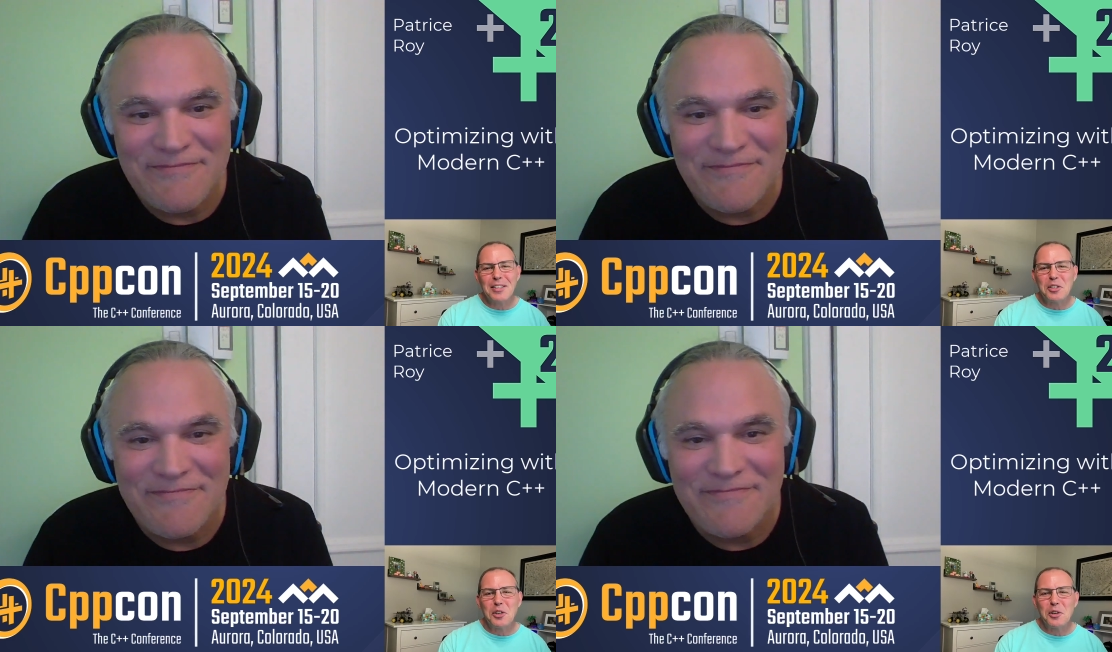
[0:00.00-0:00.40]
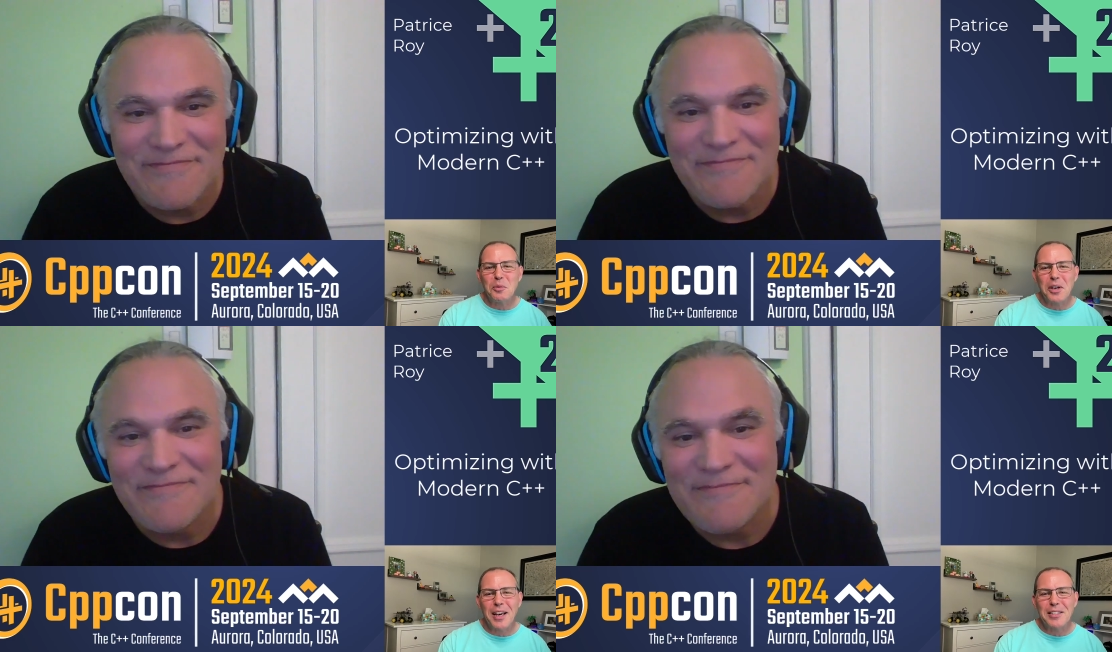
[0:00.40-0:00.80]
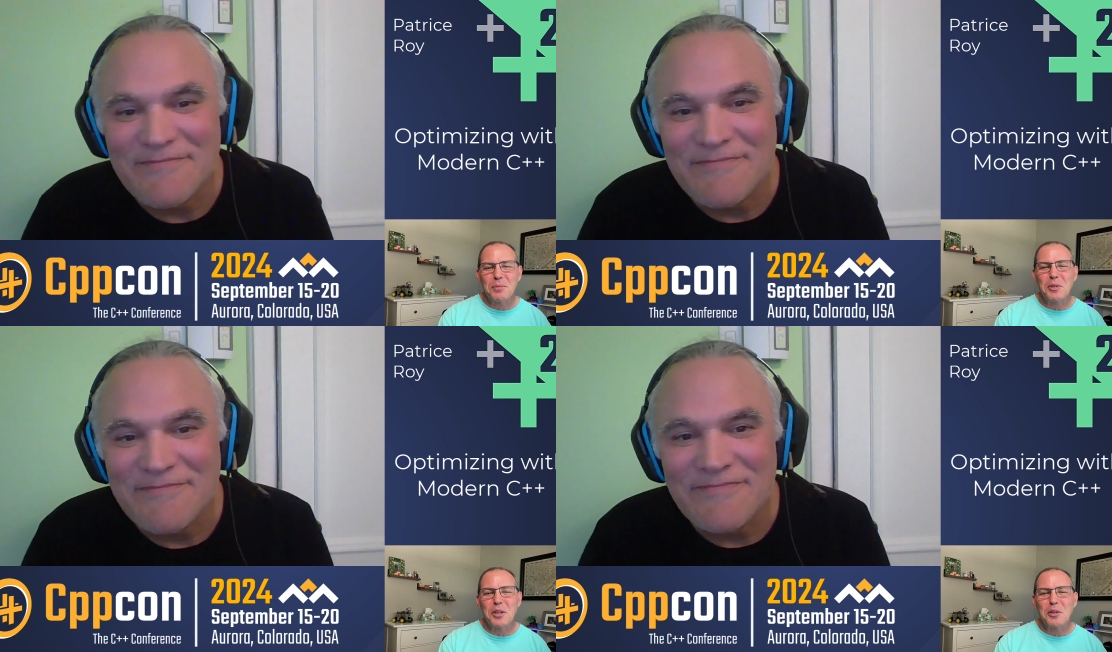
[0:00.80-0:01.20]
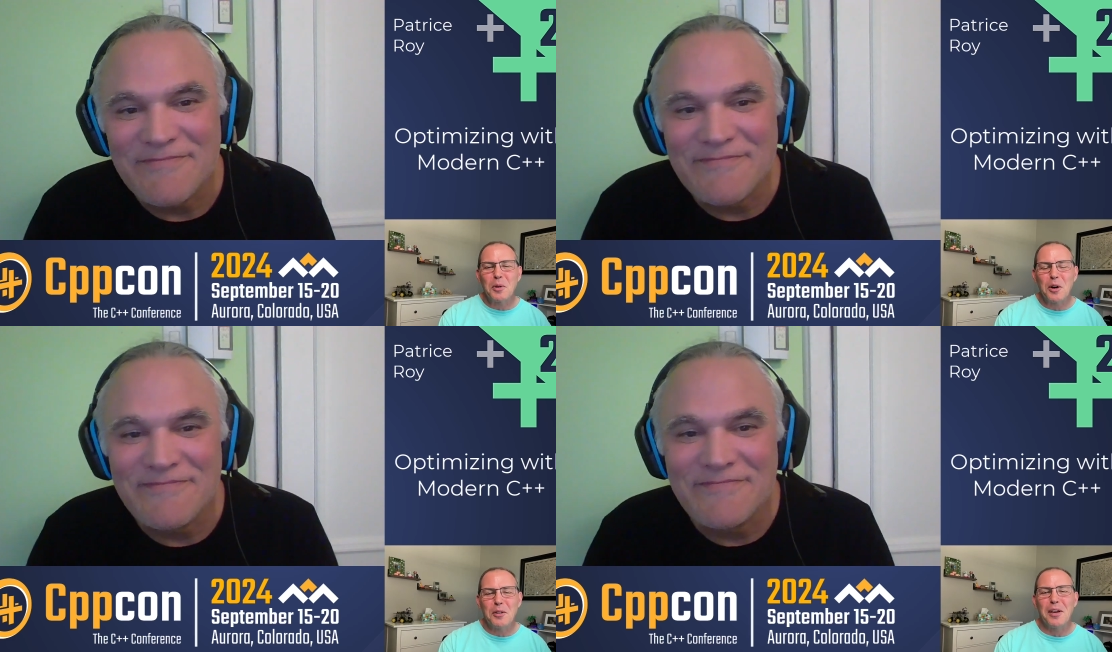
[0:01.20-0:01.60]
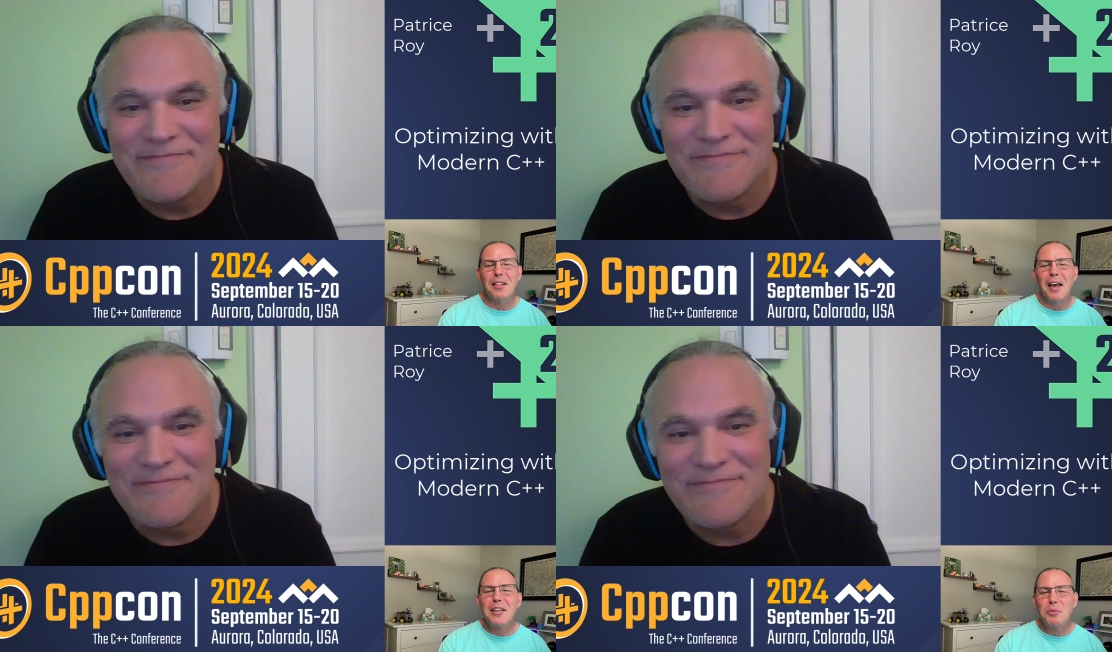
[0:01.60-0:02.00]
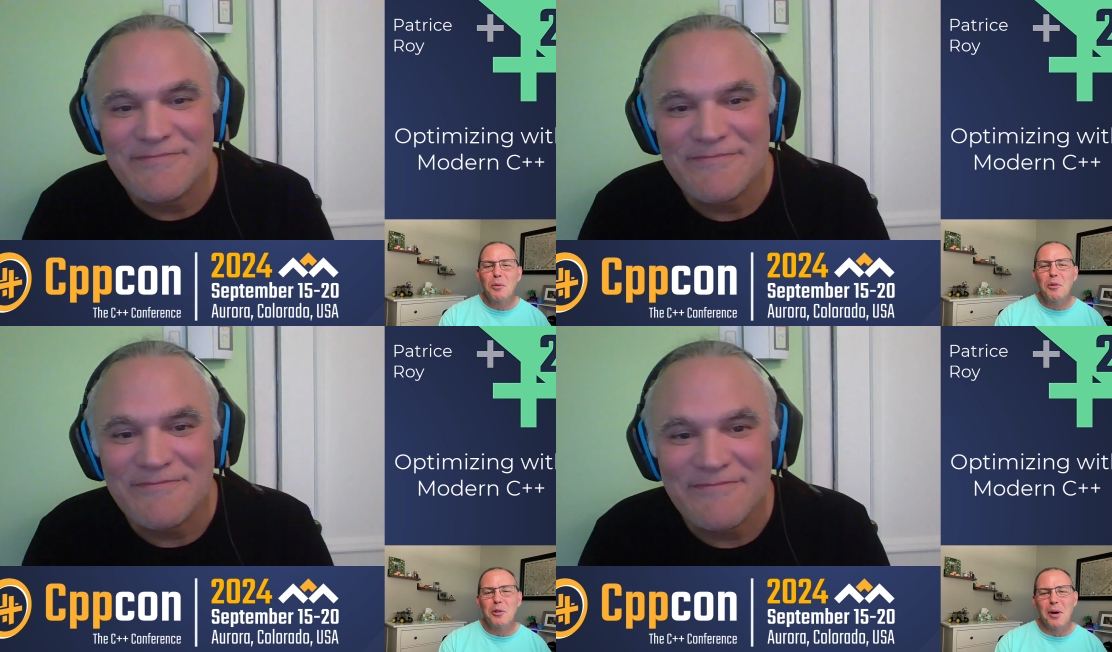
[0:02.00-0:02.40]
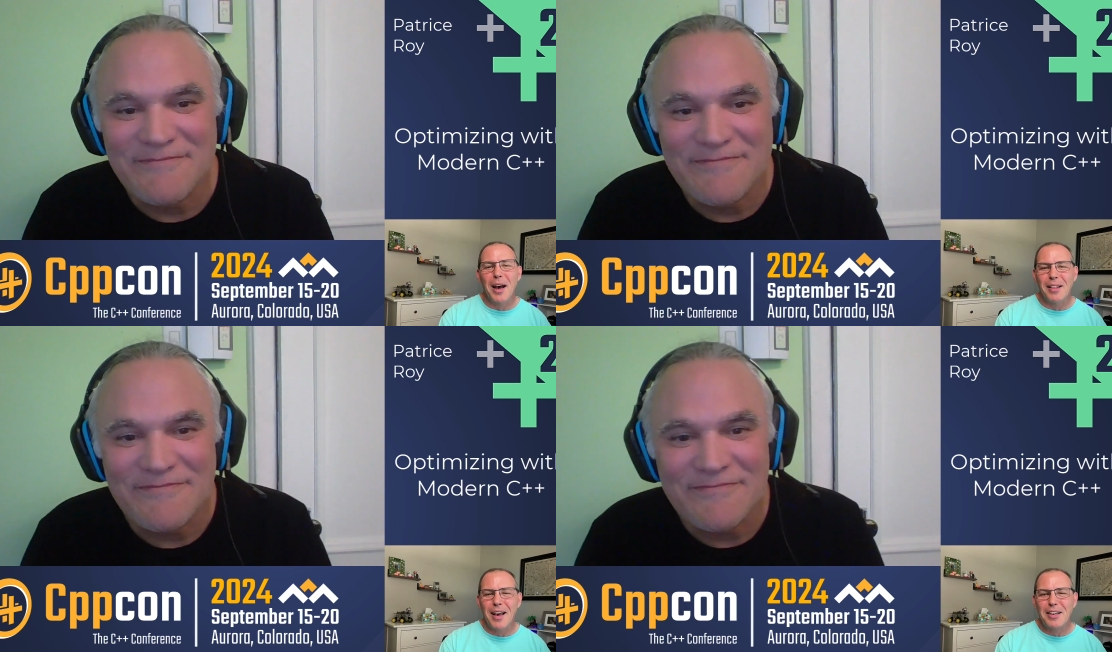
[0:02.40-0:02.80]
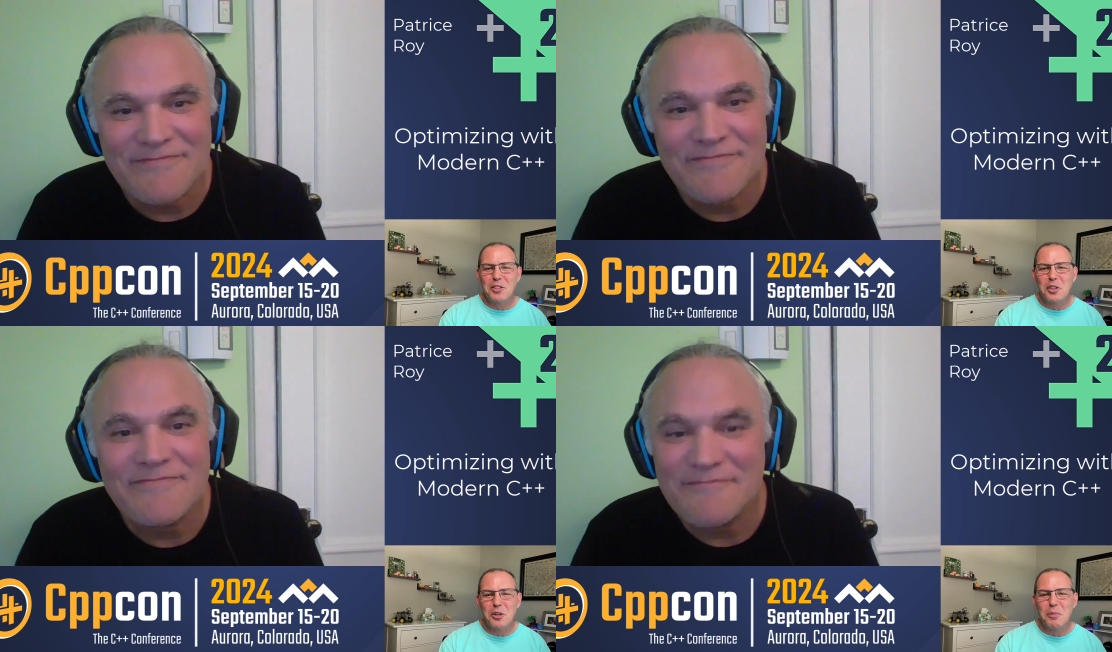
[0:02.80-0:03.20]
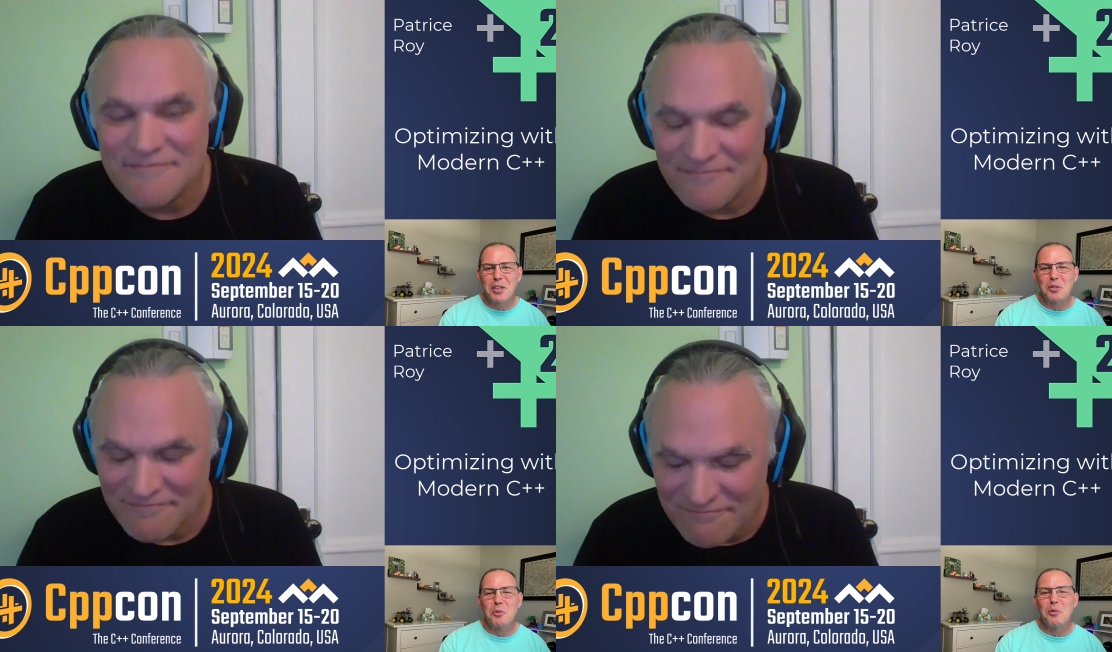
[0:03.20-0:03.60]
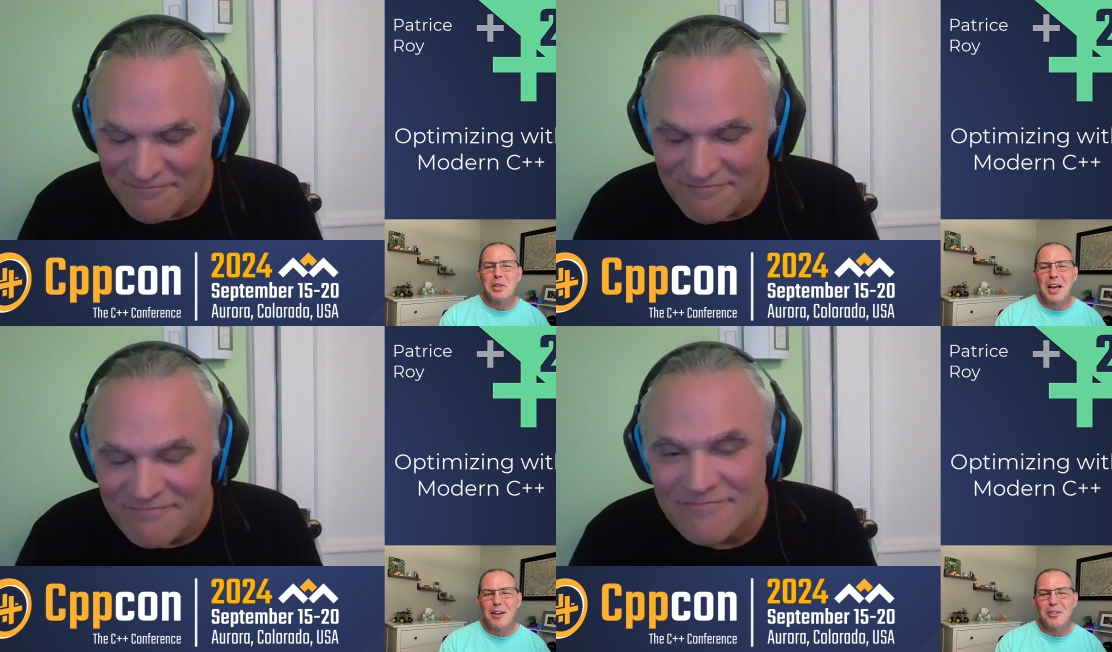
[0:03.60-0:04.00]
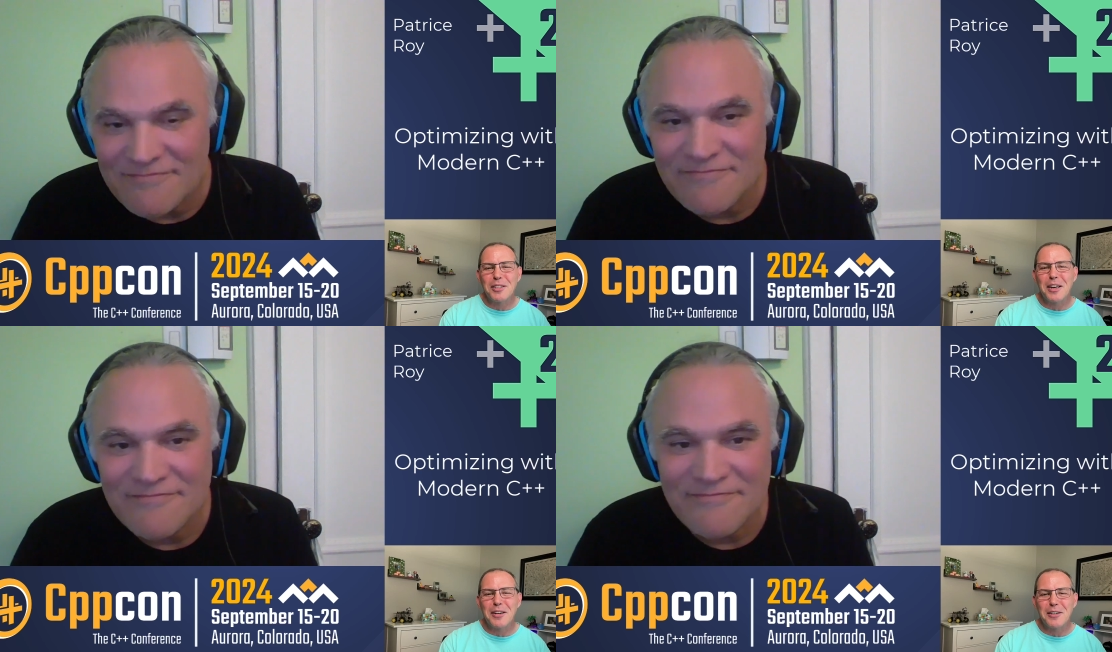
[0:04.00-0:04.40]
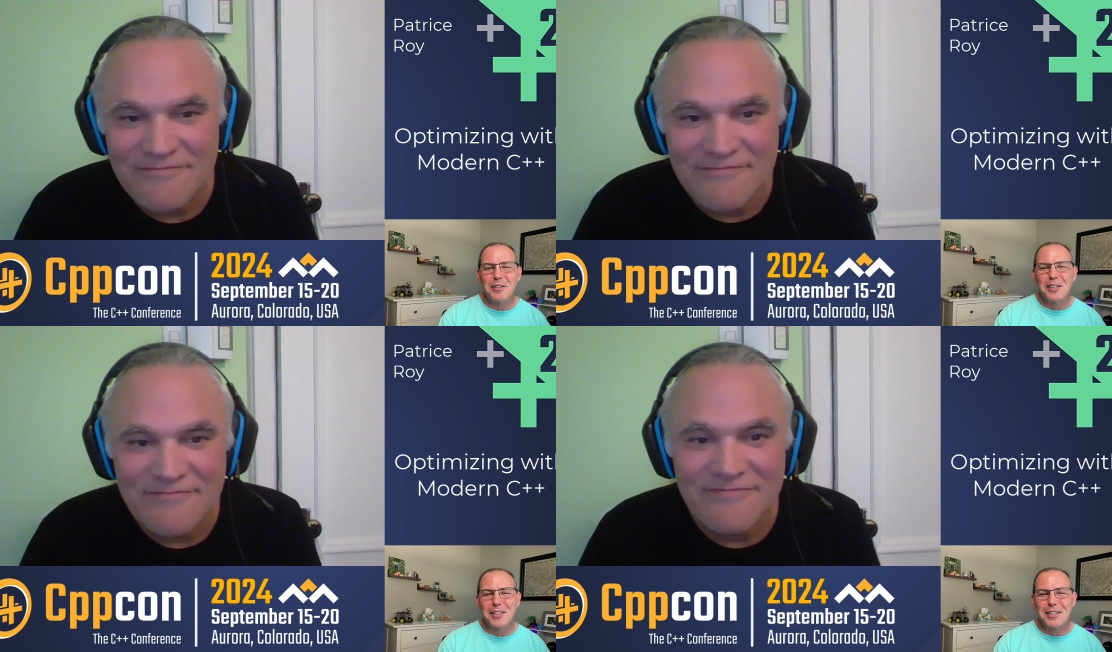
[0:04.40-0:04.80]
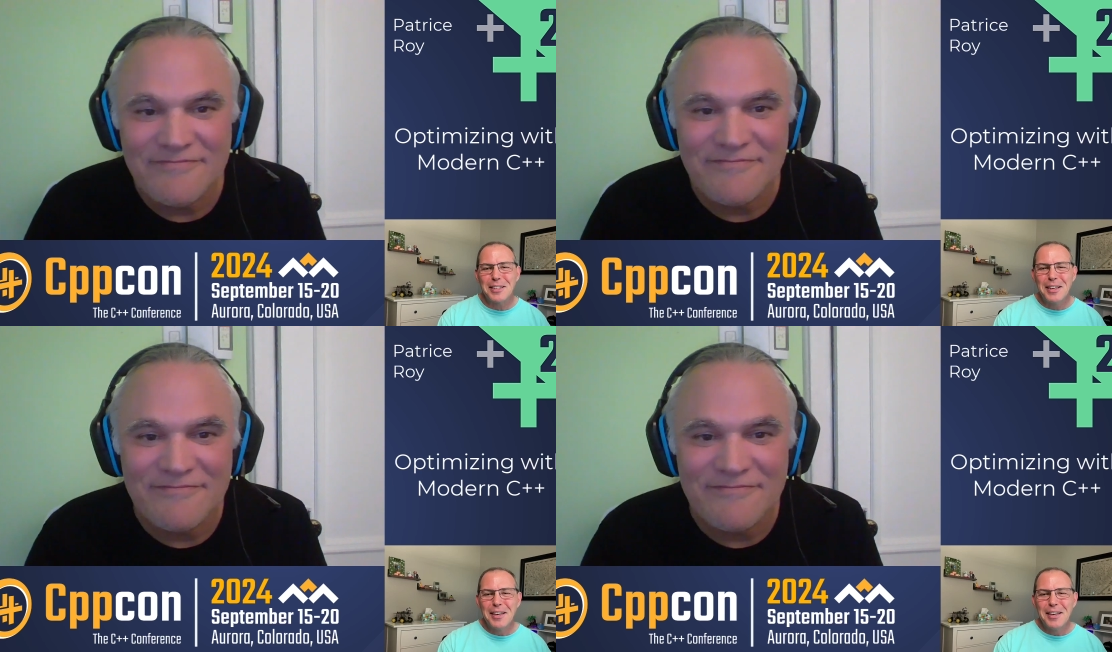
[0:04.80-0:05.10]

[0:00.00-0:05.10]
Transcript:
Speaker 1: year we had some good growth. I liked where we were at last year because we were downstairs, and it's